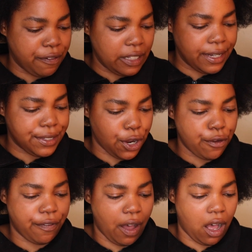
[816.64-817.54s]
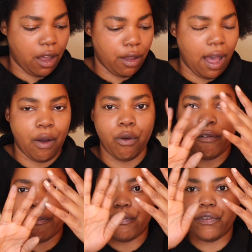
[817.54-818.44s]
I feel like so far out
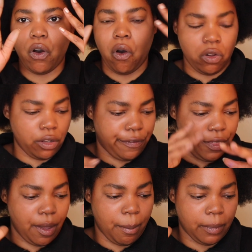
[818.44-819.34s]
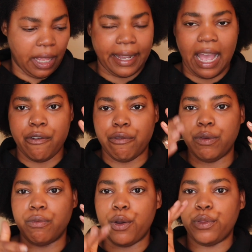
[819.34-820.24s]
of all of them, like every
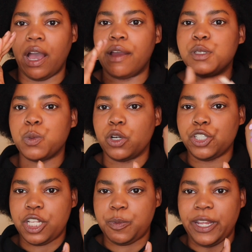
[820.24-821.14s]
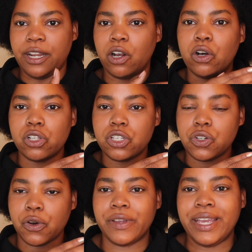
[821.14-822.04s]
row that I've swatched has been a colour
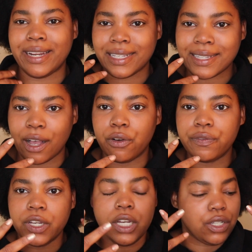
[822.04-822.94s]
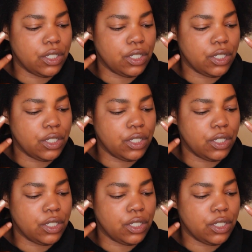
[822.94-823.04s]
story in itself.